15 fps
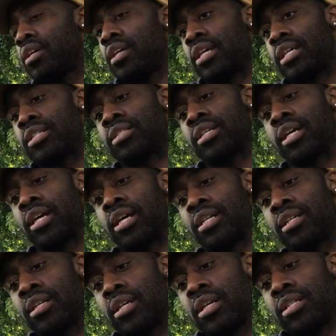He said,
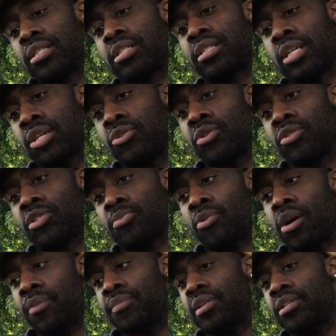she said, you know what your
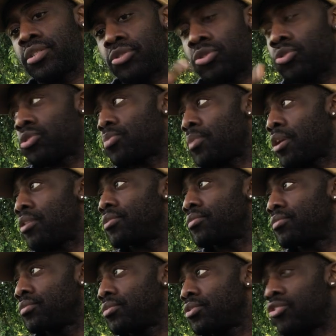problem is? You're too smart.
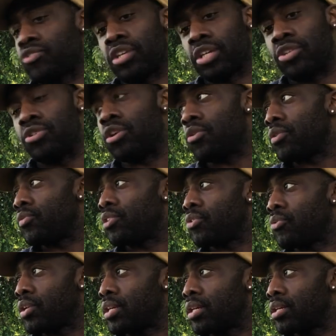You think you know when you
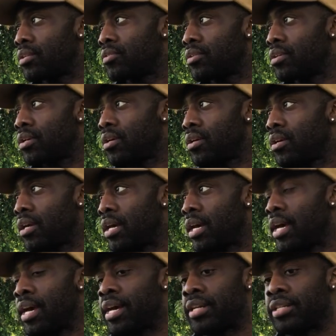read it. Mm-hmm.
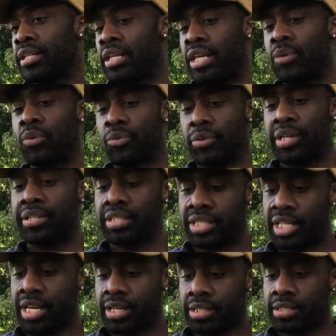And mm. he would read the
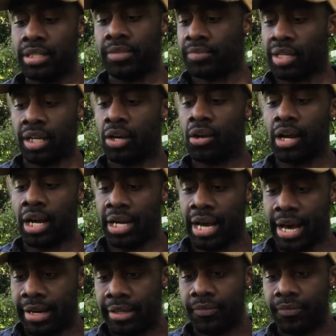text and like, oh, I got it.